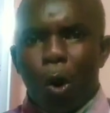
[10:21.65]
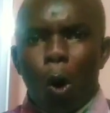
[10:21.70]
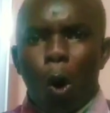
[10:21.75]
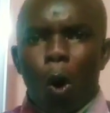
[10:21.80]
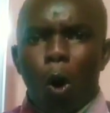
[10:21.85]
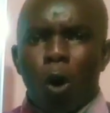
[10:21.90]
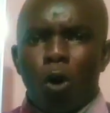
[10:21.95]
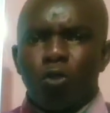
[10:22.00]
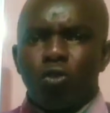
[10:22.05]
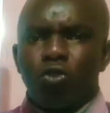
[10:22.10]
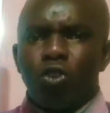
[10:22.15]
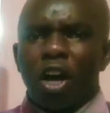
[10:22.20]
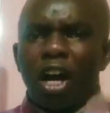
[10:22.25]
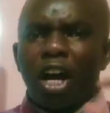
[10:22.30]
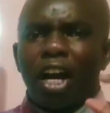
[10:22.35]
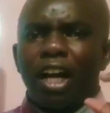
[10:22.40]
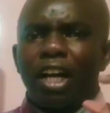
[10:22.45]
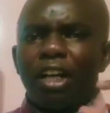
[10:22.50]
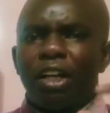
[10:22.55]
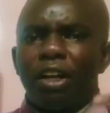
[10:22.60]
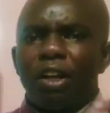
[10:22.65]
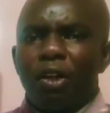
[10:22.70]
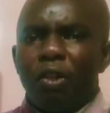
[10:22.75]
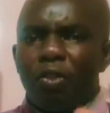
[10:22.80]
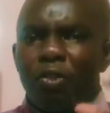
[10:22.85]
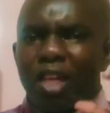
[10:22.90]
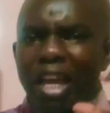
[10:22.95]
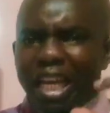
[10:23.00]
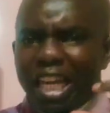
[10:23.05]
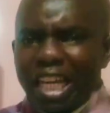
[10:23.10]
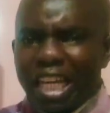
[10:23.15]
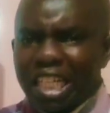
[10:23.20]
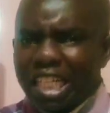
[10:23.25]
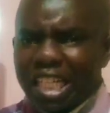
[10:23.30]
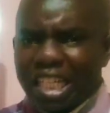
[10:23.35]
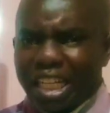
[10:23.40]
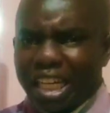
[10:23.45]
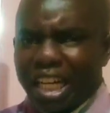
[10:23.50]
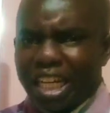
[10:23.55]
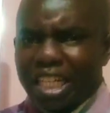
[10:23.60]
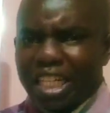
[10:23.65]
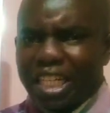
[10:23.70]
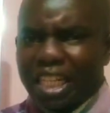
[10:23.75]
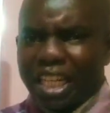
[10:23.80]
of the incident.